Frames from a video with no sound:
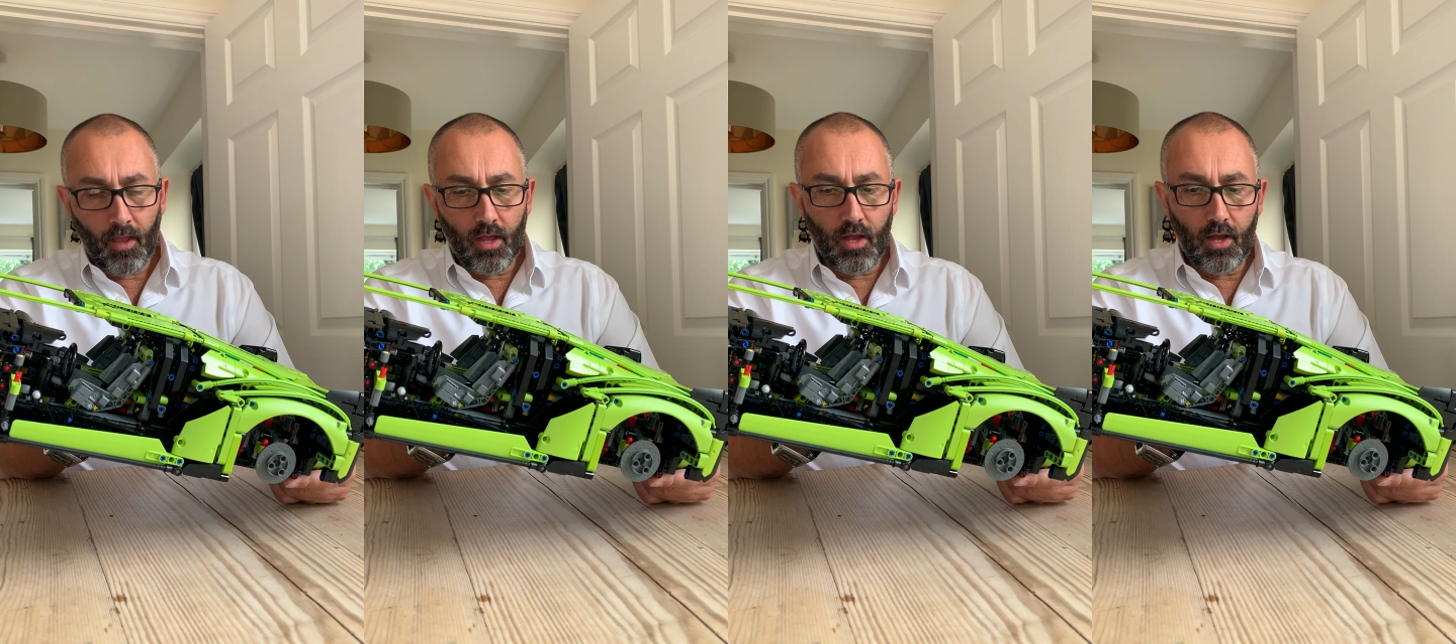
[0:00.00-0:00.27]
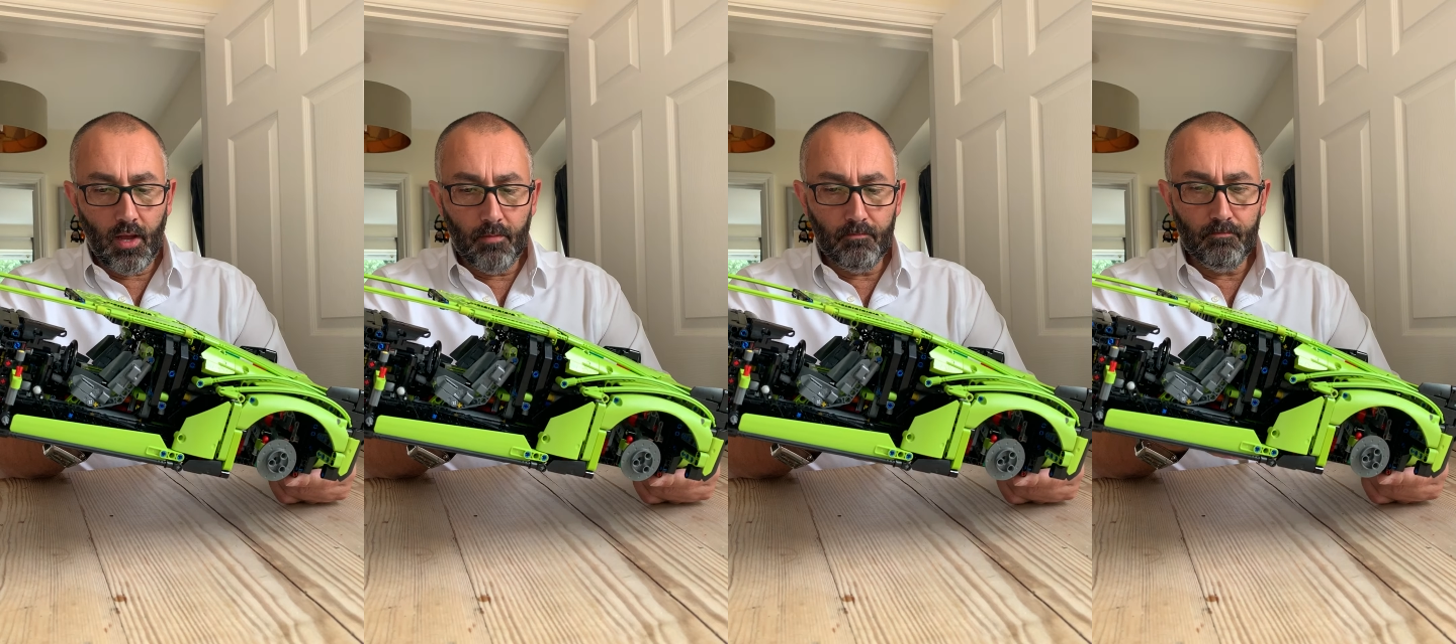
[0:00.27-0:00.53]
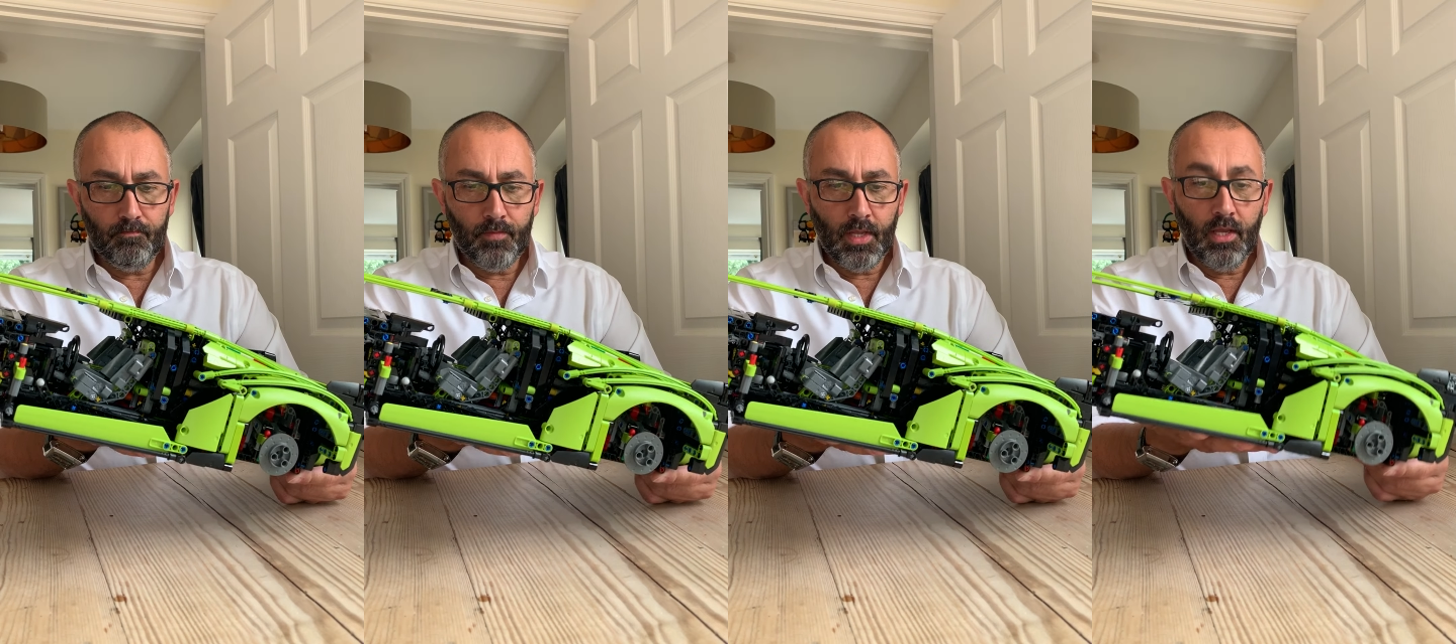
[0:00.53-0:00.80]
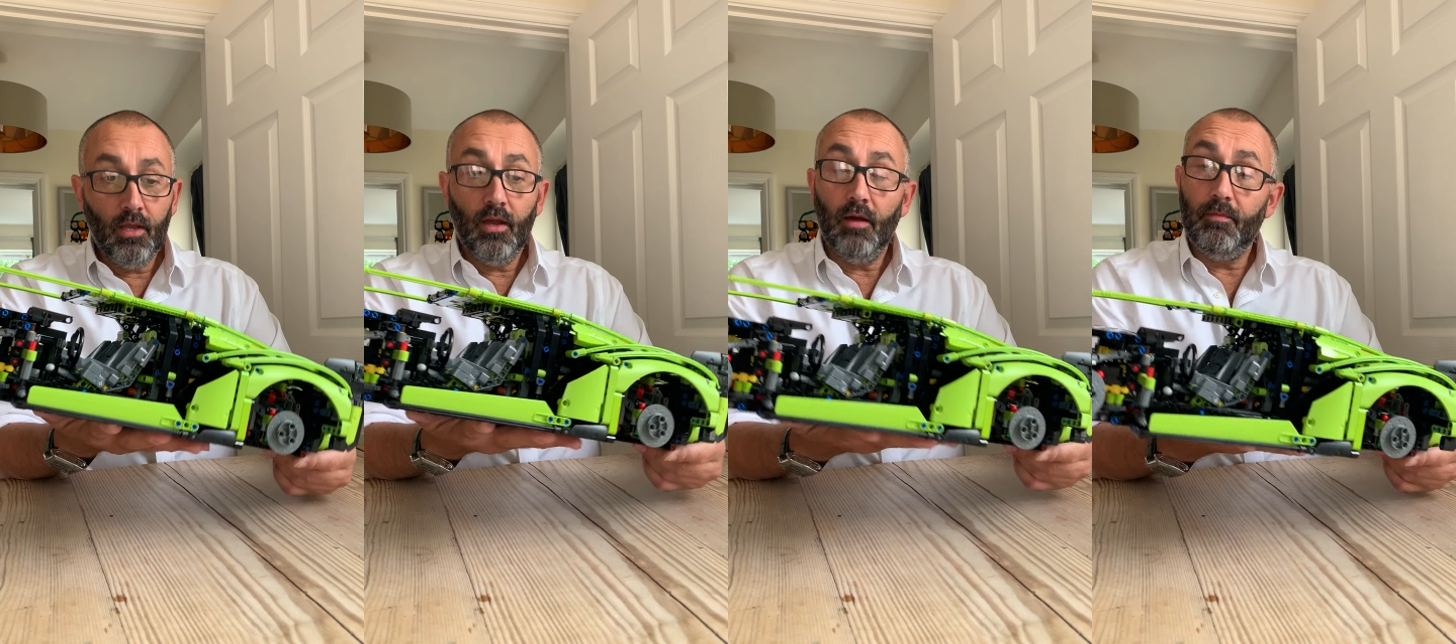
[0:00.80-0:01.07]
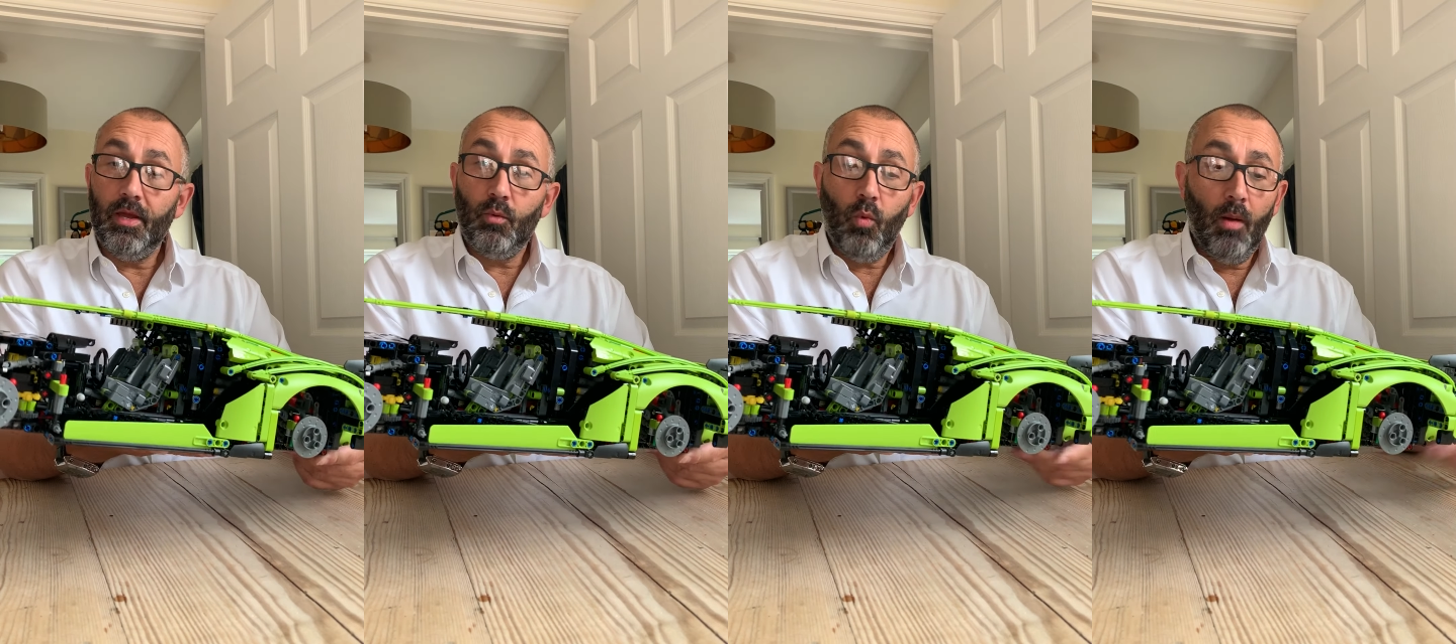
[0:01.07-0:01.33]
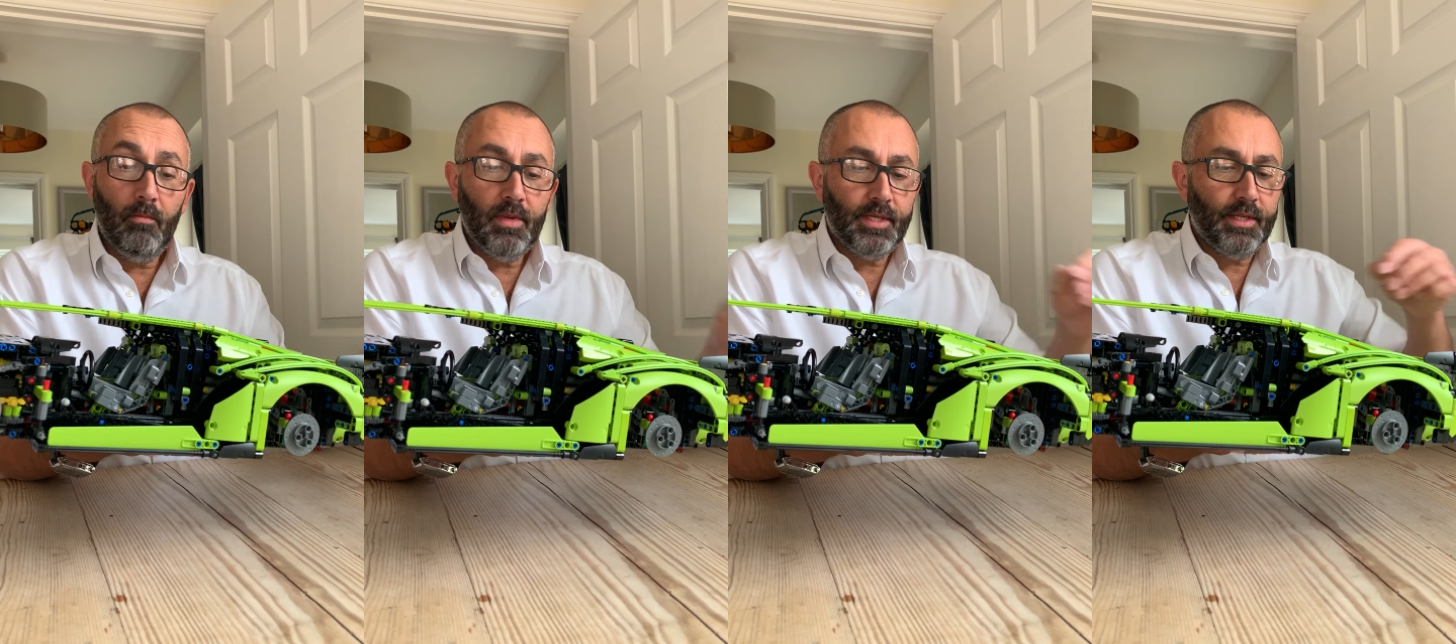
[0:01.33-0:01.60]
I've made
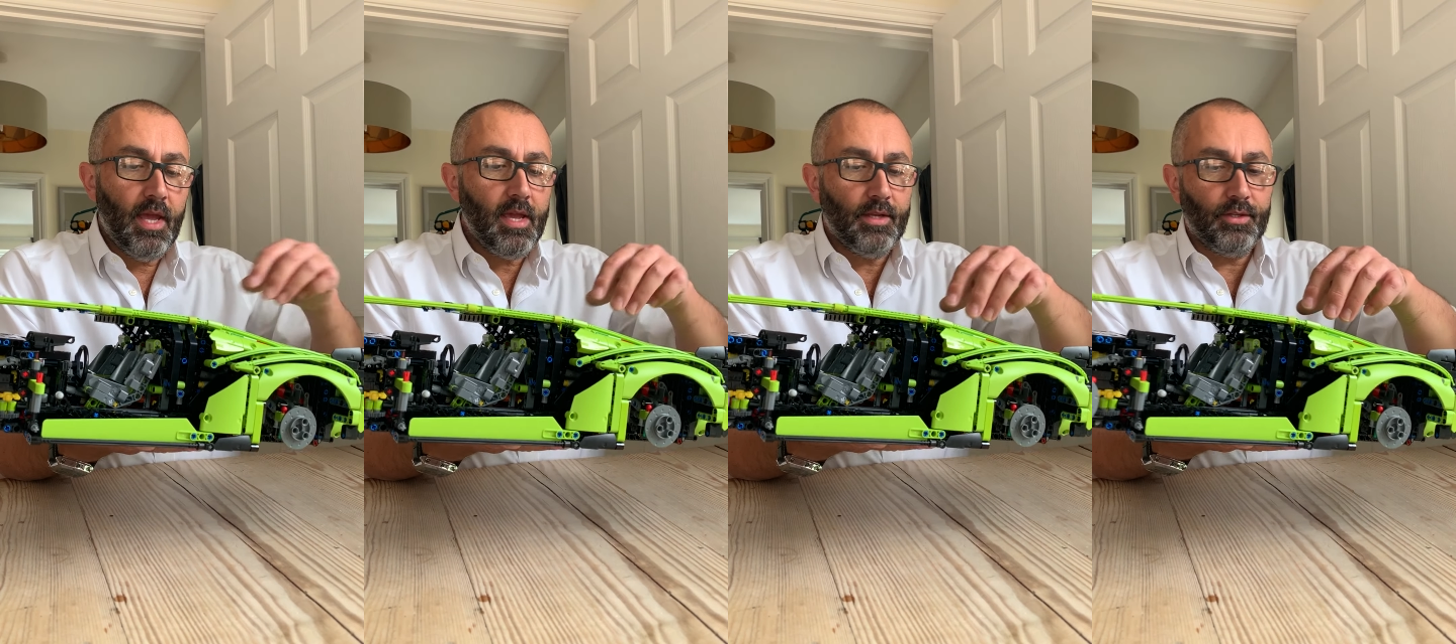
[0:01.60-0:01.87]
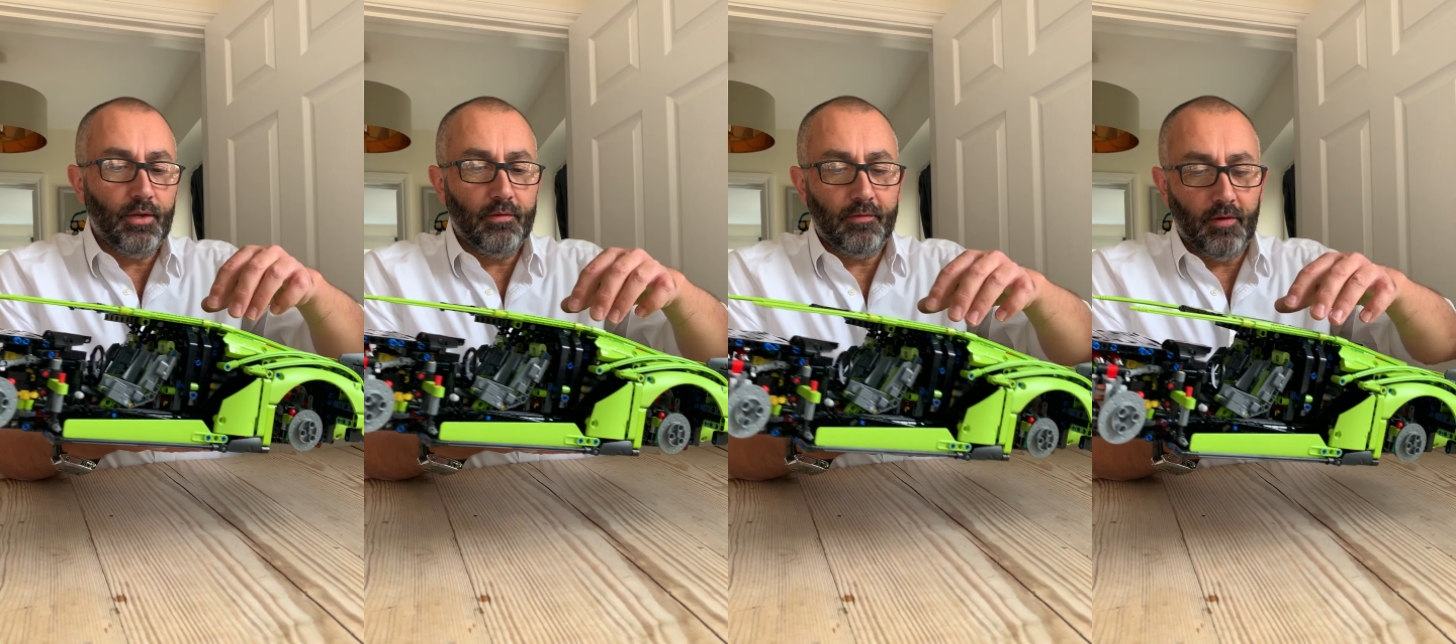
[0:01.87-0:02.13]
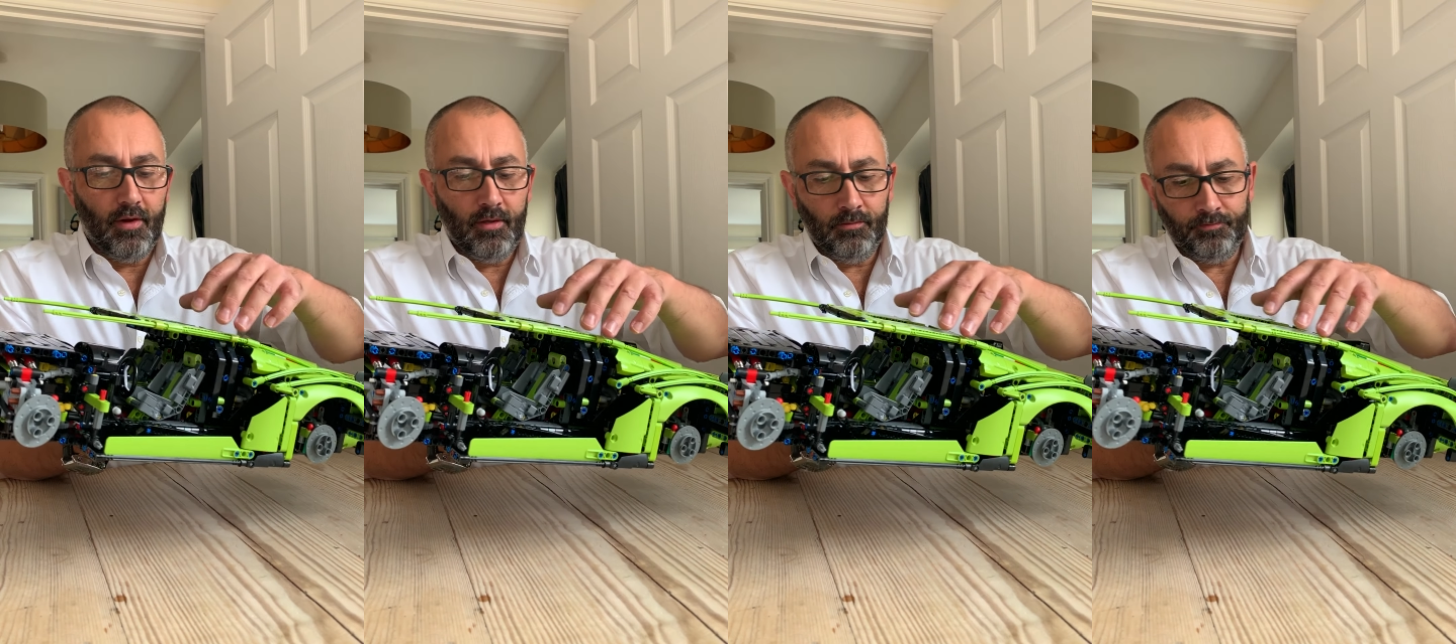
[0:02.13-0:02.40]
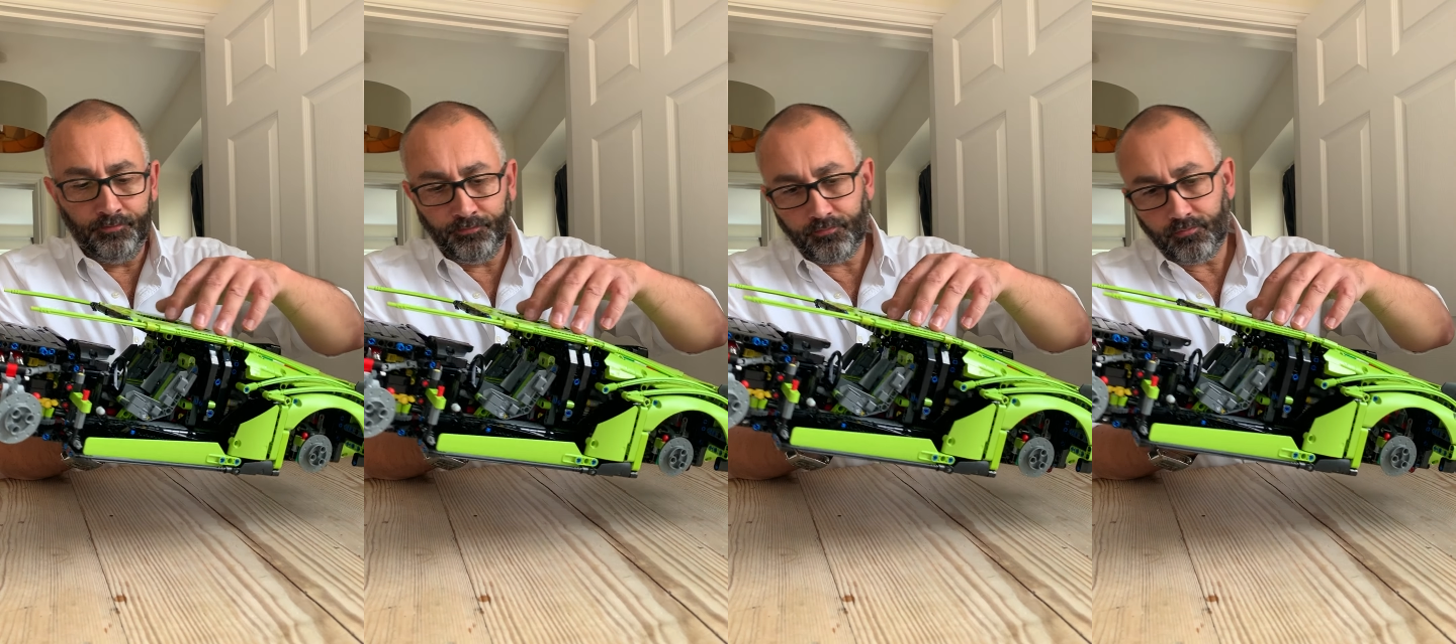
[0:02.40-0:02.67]
one mistake so far.